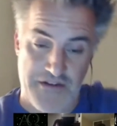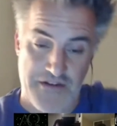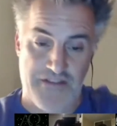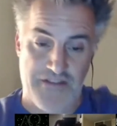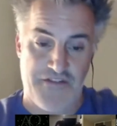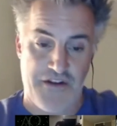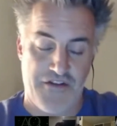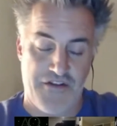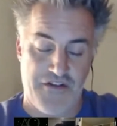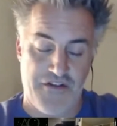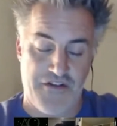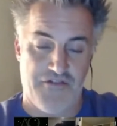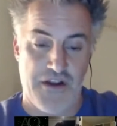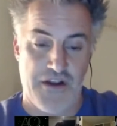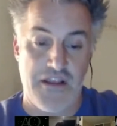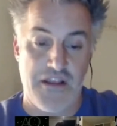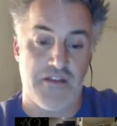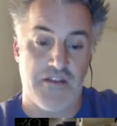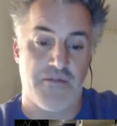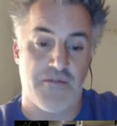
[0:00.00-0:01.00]
the definition
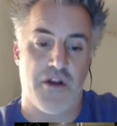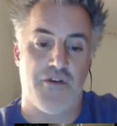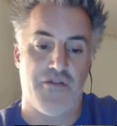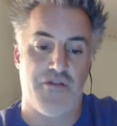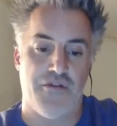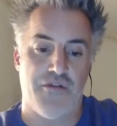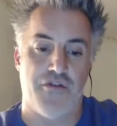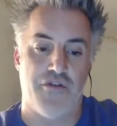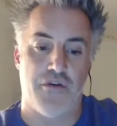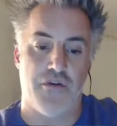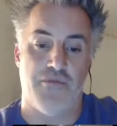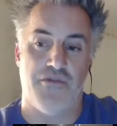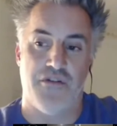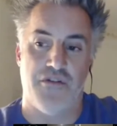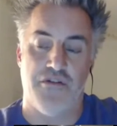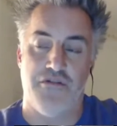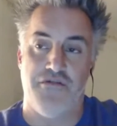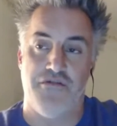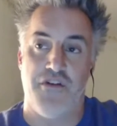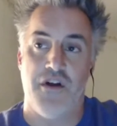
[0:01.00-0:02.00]
for atheism, but also in terms
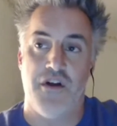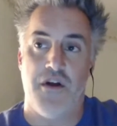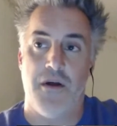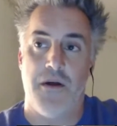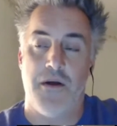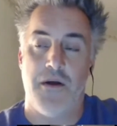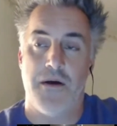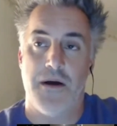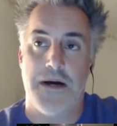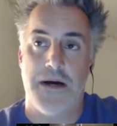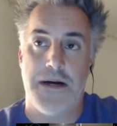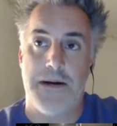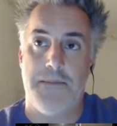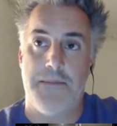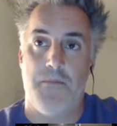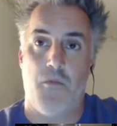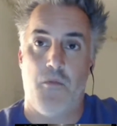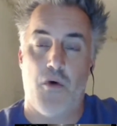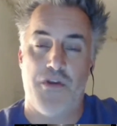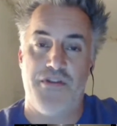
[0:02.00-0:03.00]
of
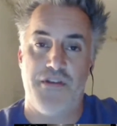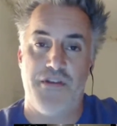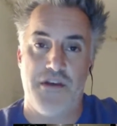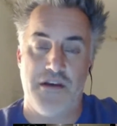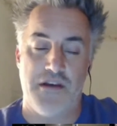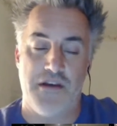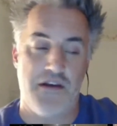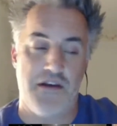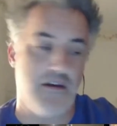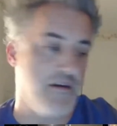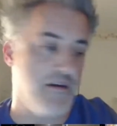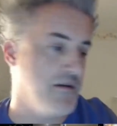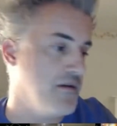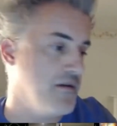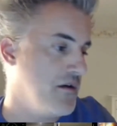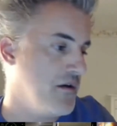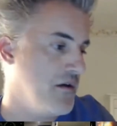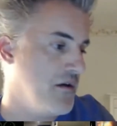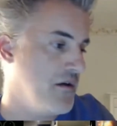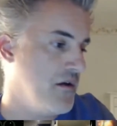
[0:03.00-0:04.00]
what the
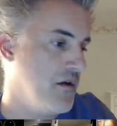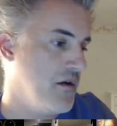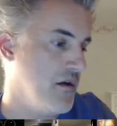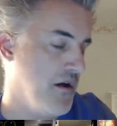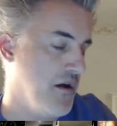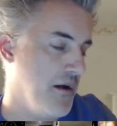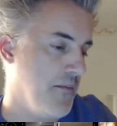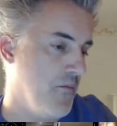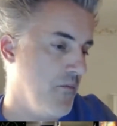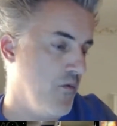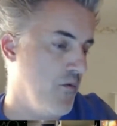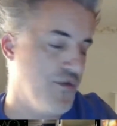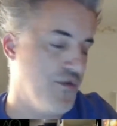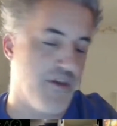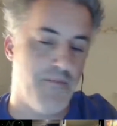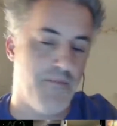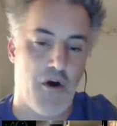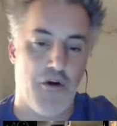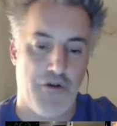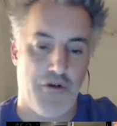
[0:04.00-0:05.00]

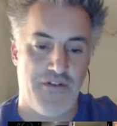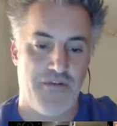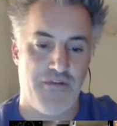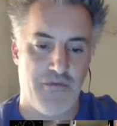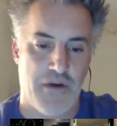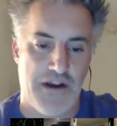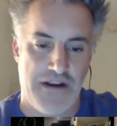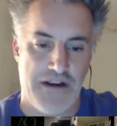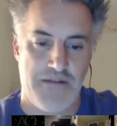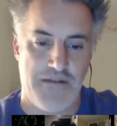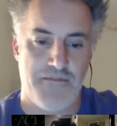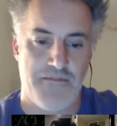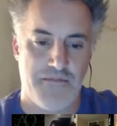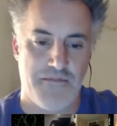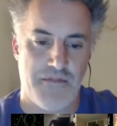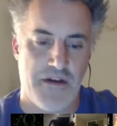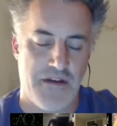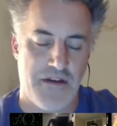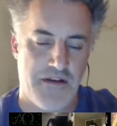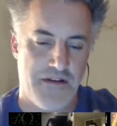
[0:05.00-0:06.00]
bar is, right?
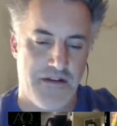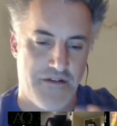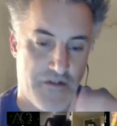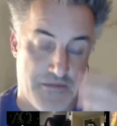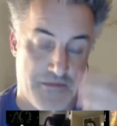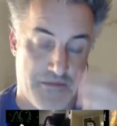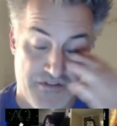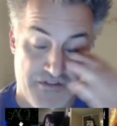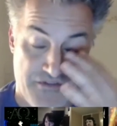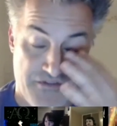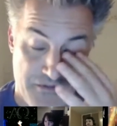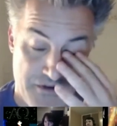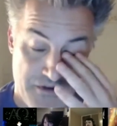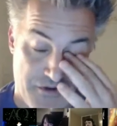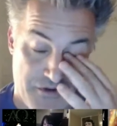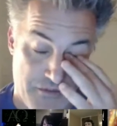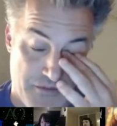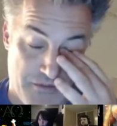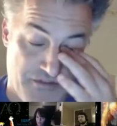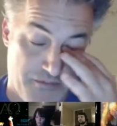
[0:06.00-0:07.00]
In terms
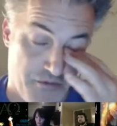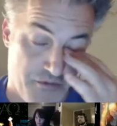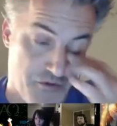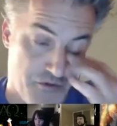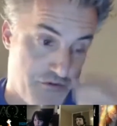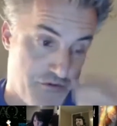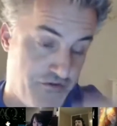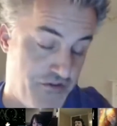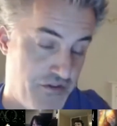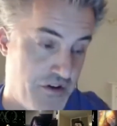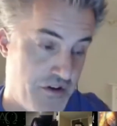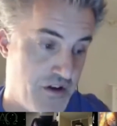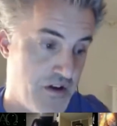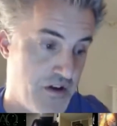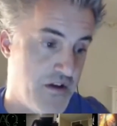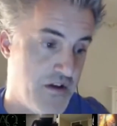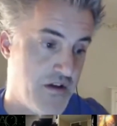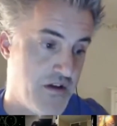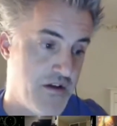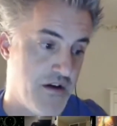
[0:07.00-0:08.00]
of proof.
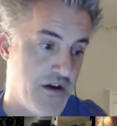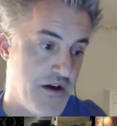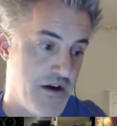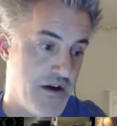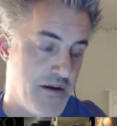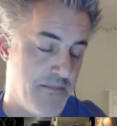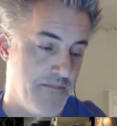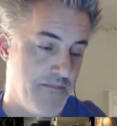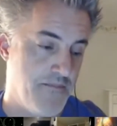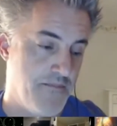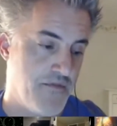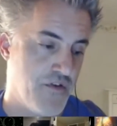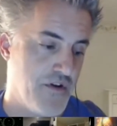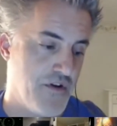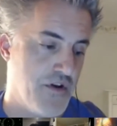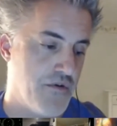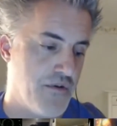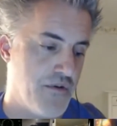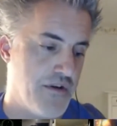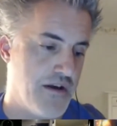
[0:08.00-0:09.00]
So
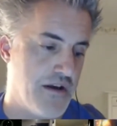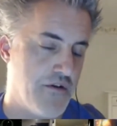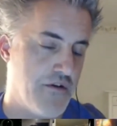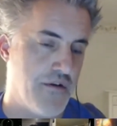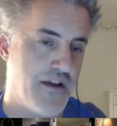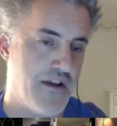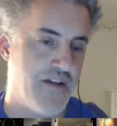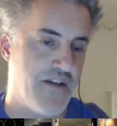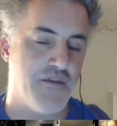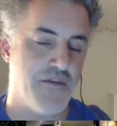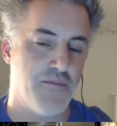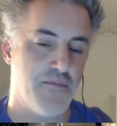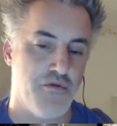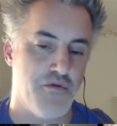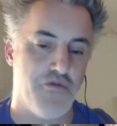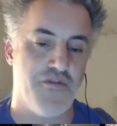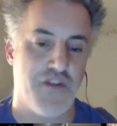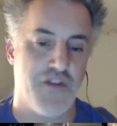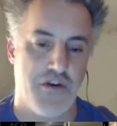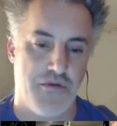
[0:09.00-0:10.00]
I don't have to
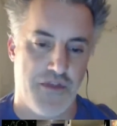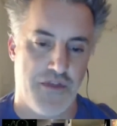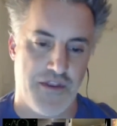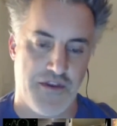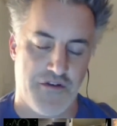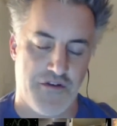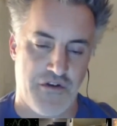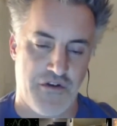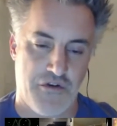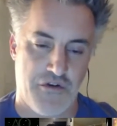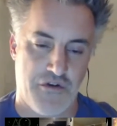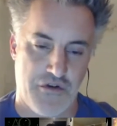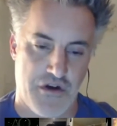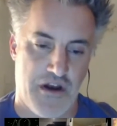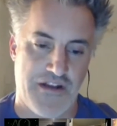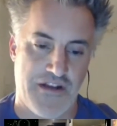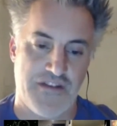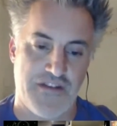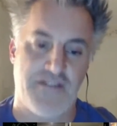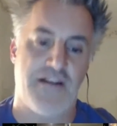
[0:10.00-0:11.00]
prove to you that there's no
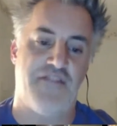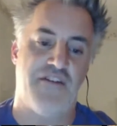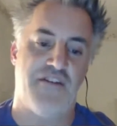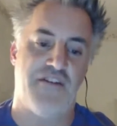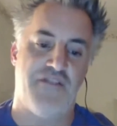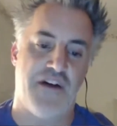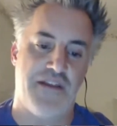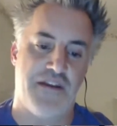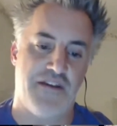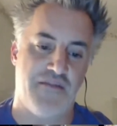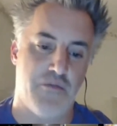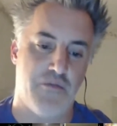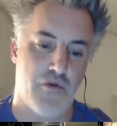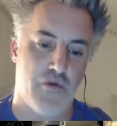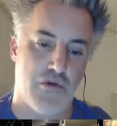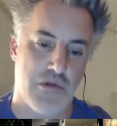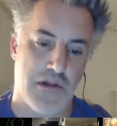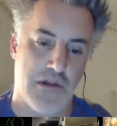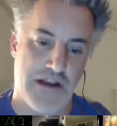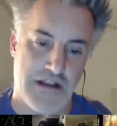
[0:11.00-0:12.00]
God. I just have to find that it's
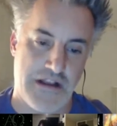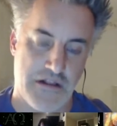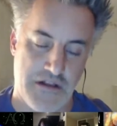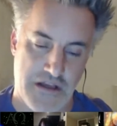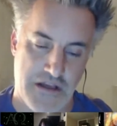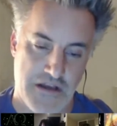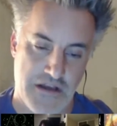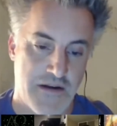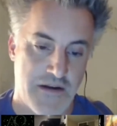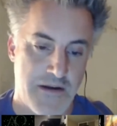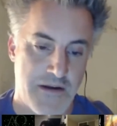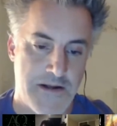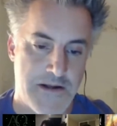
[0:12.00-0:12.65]
more likely